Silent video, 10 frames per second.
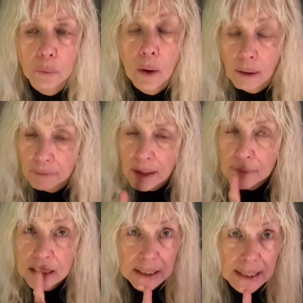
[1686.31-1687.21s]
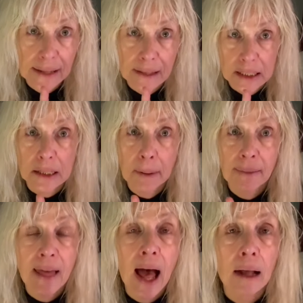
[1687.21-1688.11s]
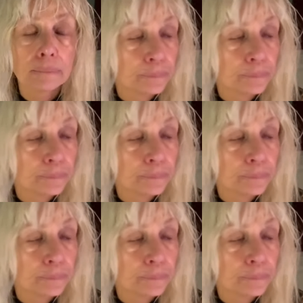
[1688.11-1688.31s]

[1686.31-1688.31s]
Well, let me just say this about that.